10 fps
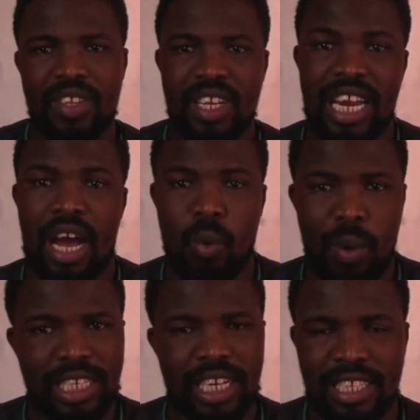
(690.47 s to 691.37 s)
Now,
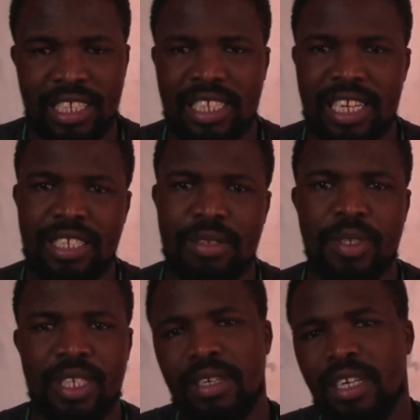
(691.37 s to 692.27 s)
what are these things,
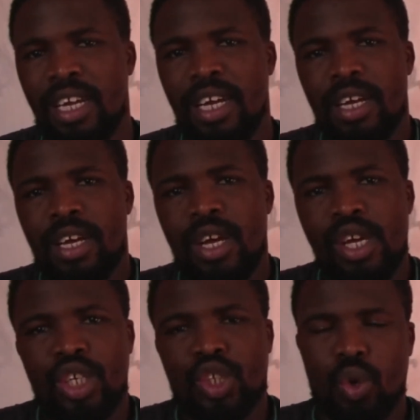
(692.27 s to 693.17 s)
Mzi?
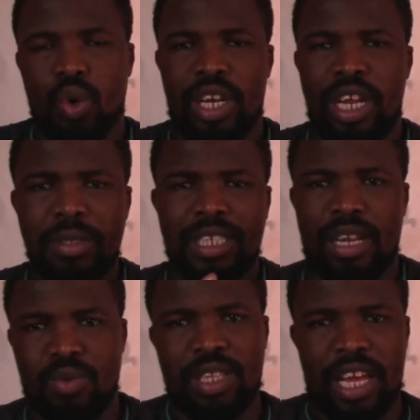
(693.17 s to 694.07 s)
So let me
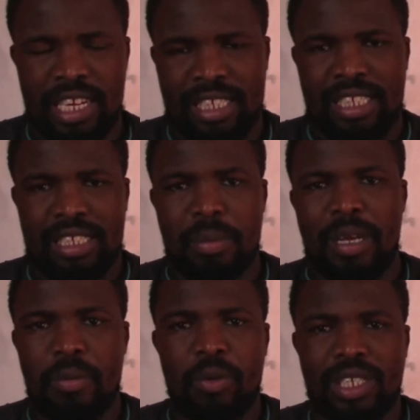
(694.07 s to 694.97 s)
start with the exit bay,
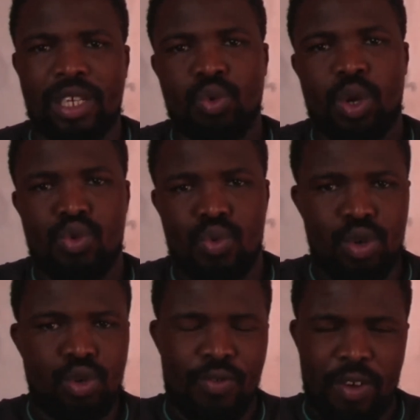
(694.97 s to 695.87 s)
because that's what we will
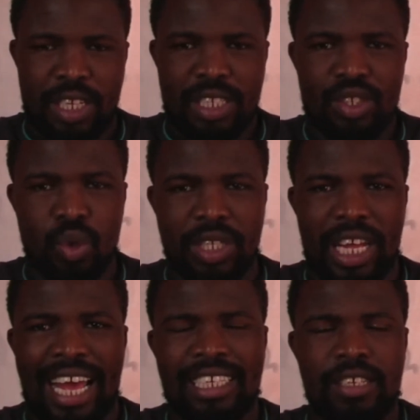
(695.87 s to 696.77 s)
do first. So
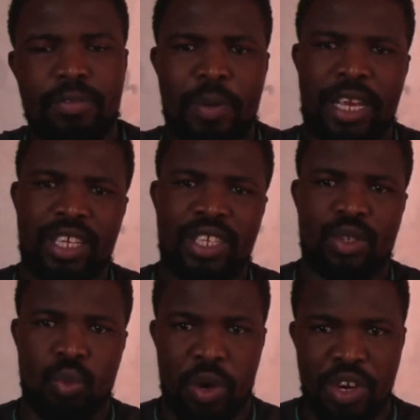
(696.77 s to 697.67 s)
the exit bay is
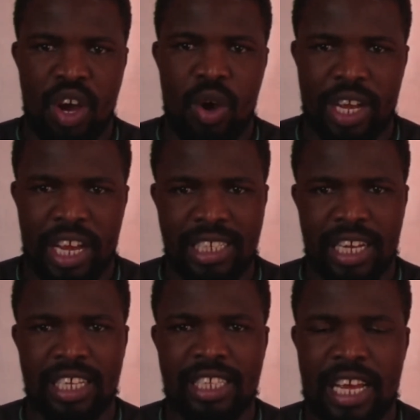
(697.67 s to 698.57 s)
when you are
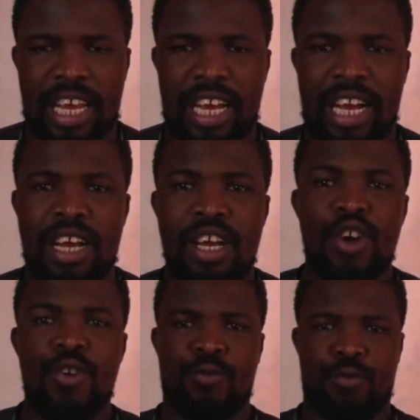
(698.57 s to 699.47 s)
entering the hangar
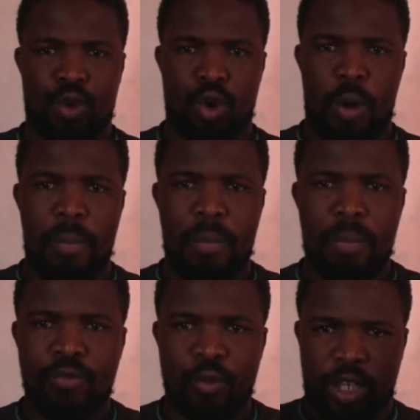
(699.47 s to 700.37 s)
from
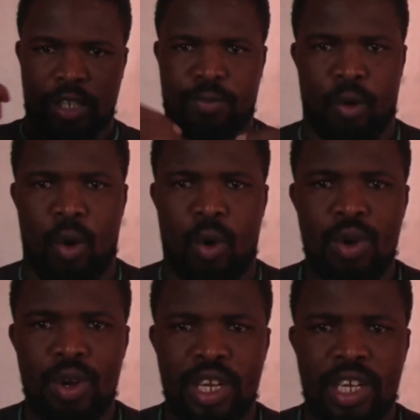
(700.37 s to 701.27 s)
44
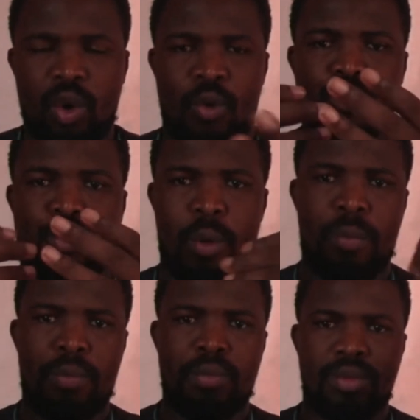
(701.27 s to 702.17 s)
or
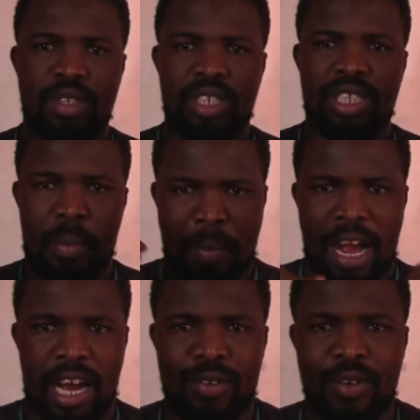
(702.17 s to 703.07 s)
from the
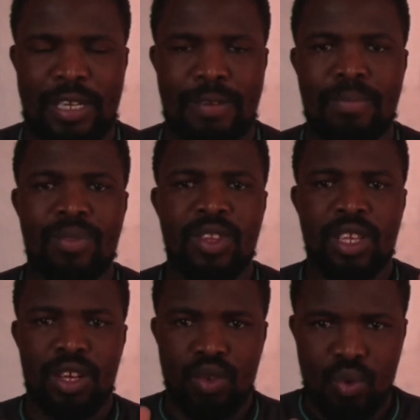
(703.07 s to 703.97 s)
bungalows.
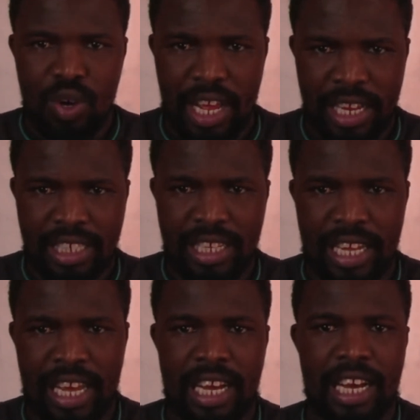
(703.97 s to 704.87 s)
You will enter the
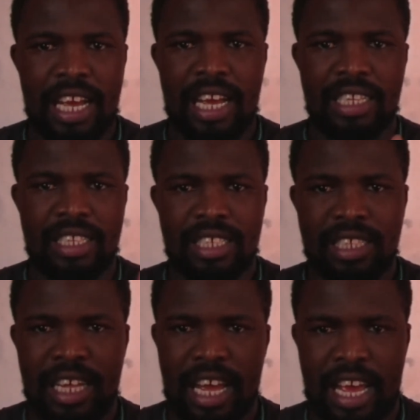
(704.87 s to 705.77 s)
hangar and
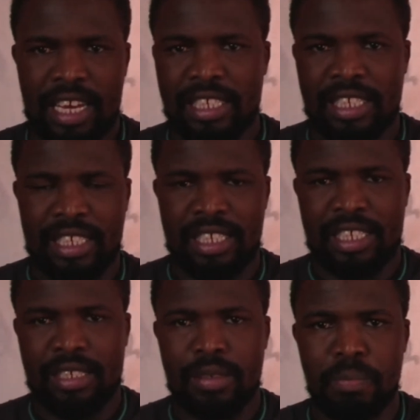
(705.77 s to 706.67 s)
the
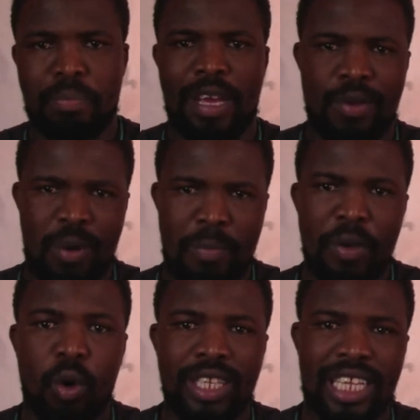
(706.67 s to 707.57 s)
exit bay will be
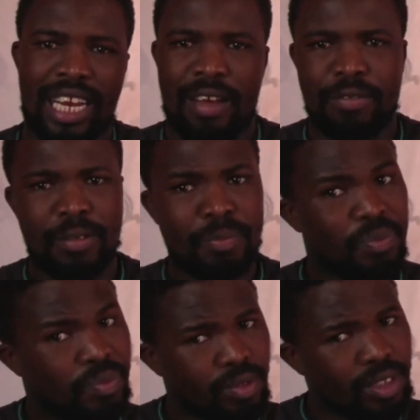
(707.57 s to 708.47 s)
on the left.
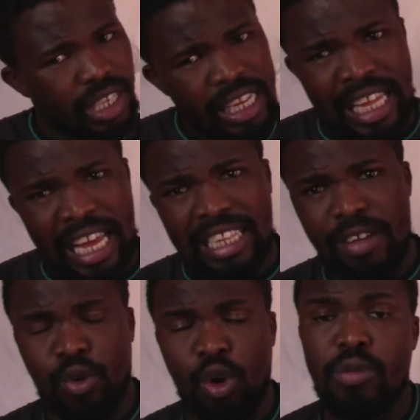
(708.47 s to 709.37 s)
There
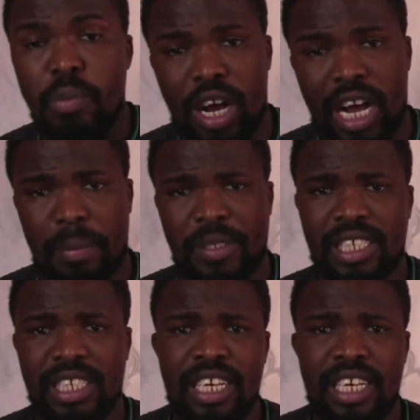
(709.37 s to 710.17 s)
they've got mock-ups.